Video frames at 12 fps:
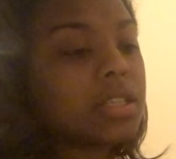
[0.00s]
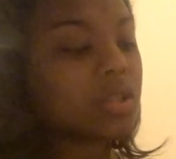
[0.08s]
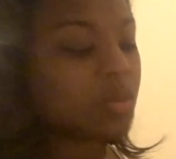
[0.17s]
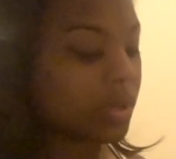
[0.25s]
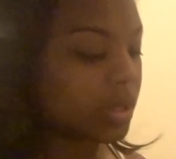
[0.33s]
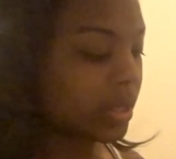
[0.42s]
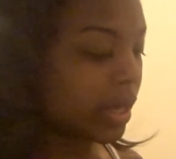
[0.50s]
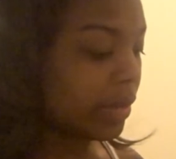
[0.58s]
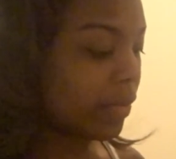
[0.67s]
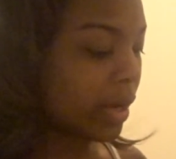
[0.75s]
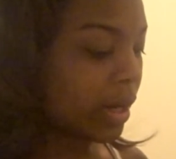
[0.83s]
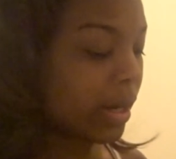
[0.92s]
is what's
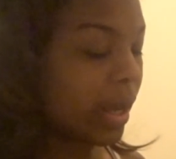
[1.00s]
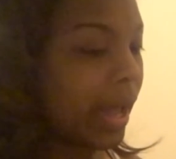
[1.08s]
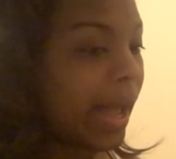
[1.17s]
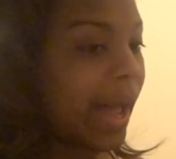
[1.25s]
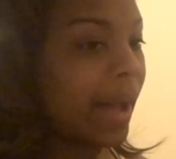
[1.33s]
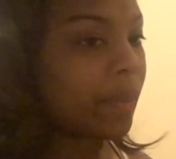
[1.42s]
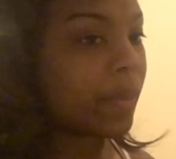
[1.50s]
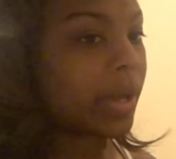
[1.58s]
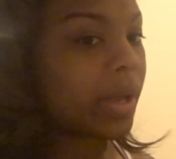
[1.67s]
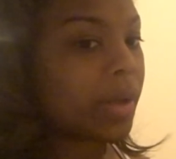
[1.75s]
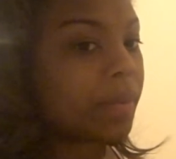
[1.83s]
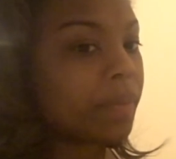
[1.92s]
getting ready to
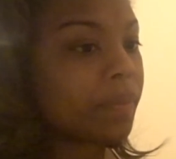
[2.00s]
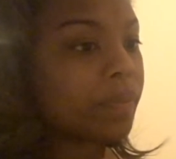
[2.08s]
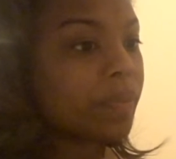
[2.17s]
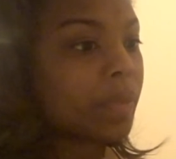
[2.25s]
happen.